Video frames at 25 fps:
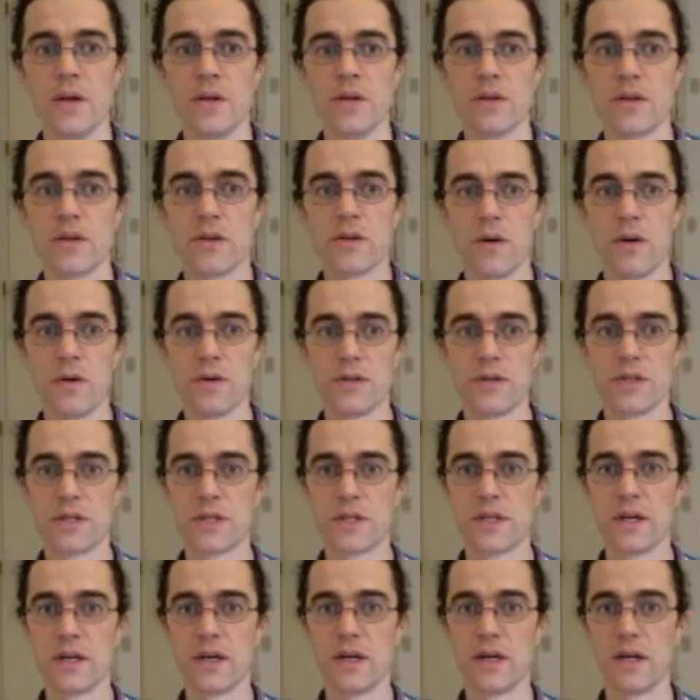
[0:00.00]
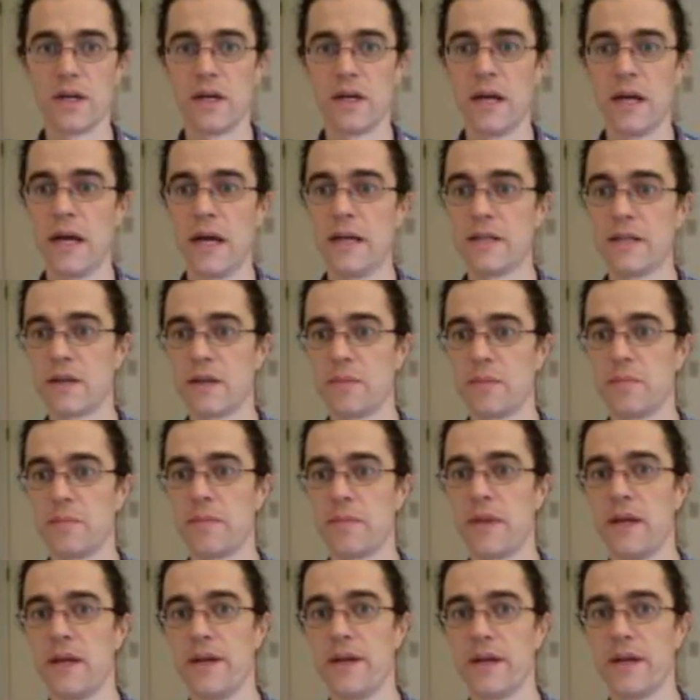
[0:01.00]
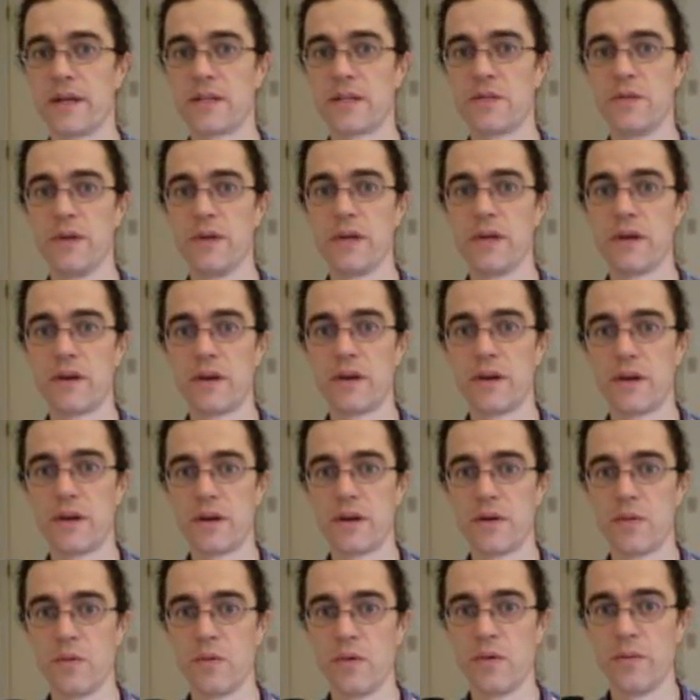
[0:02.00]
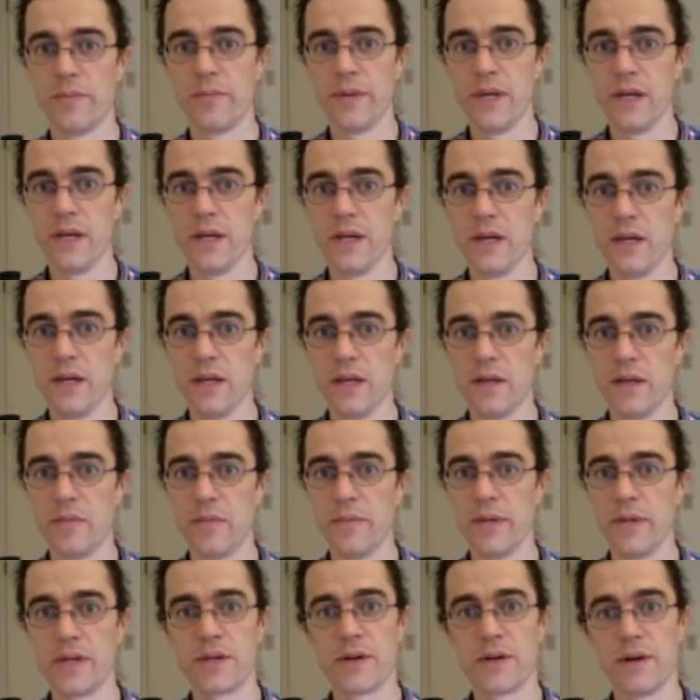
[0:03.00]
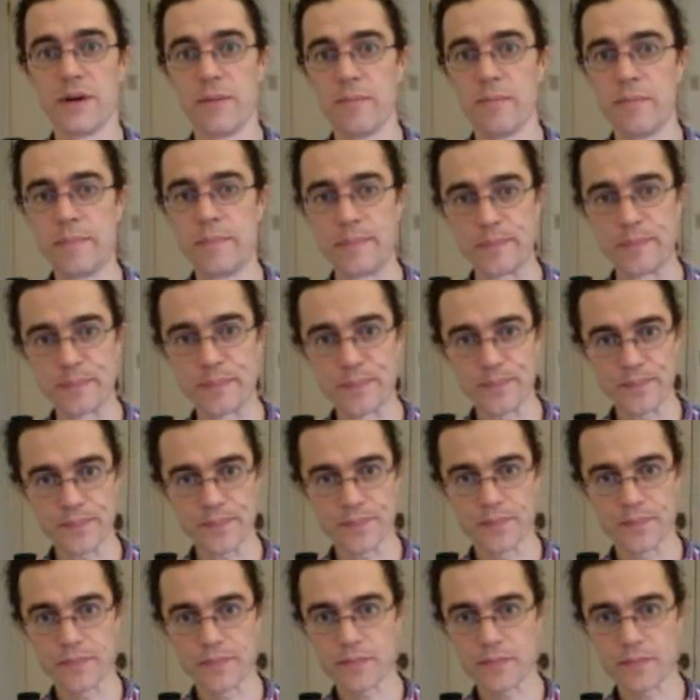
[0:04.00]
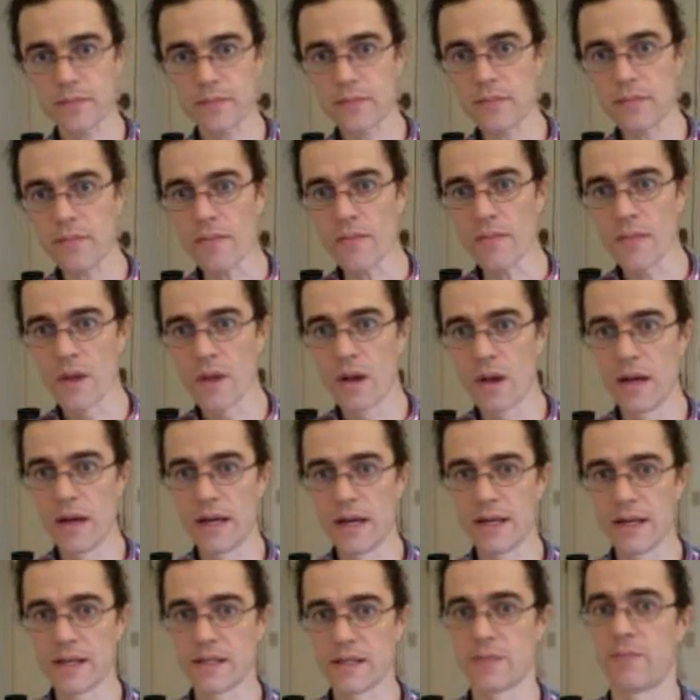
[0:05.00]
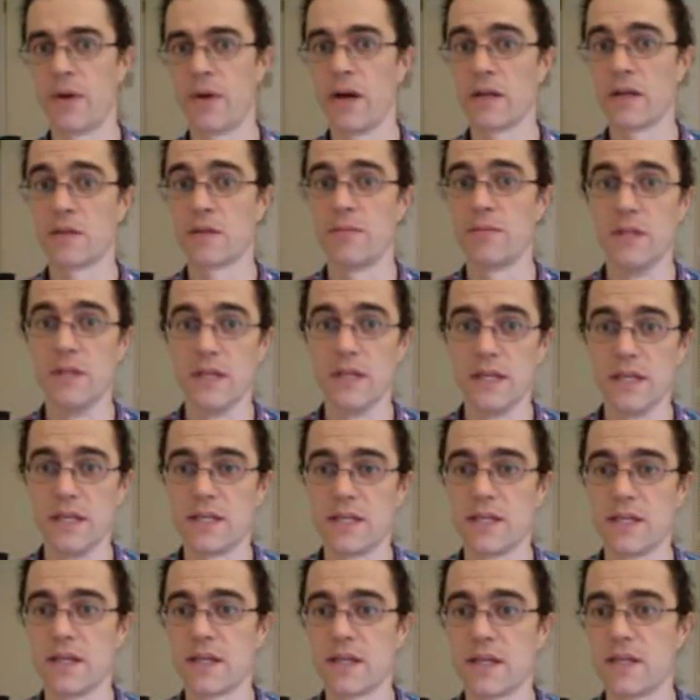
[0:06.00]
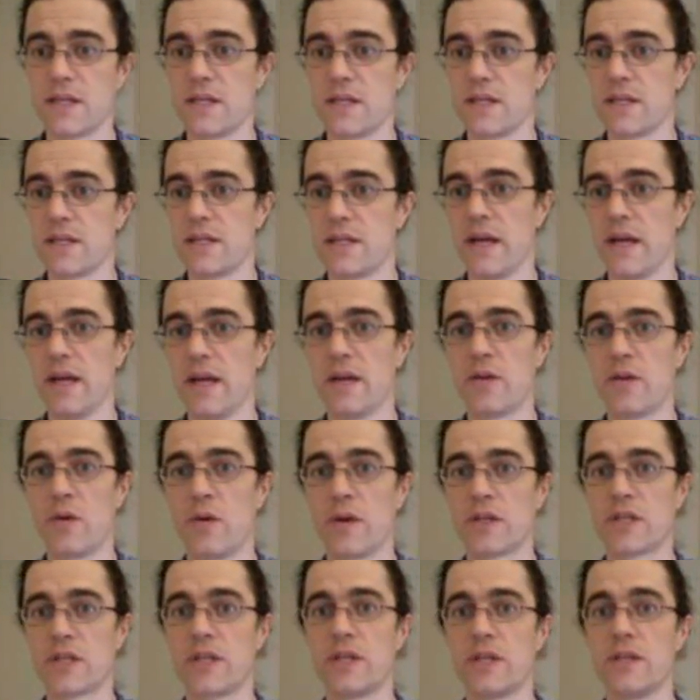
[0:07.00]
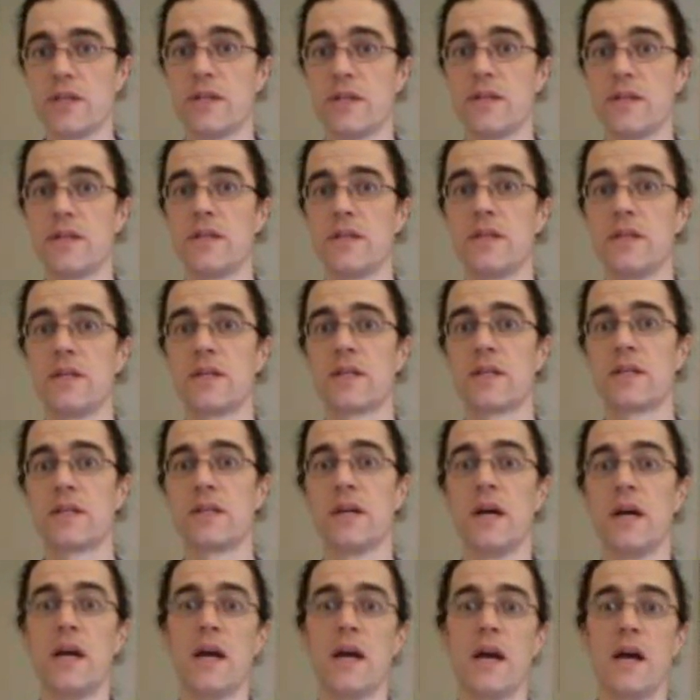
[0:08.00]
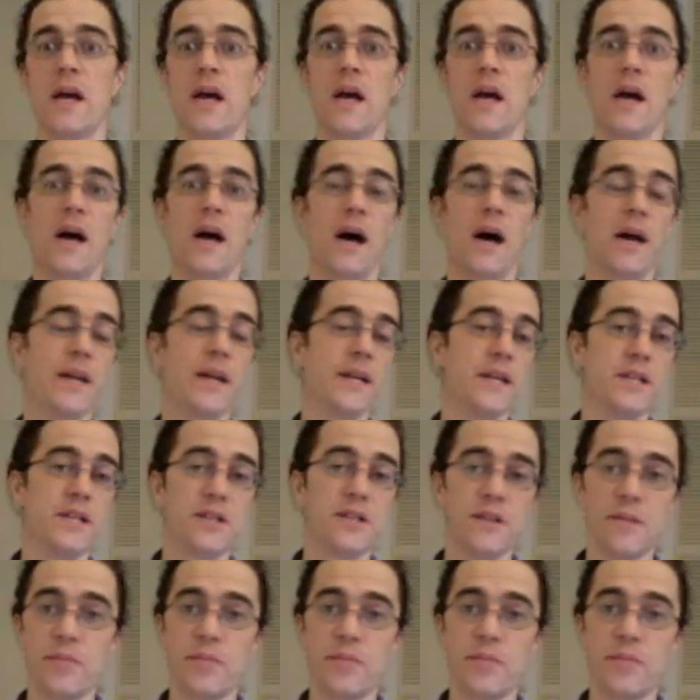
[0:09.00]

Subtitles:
So just a heads up that next week will be the midterm, and it's approximately 6 to 8 questions on each of the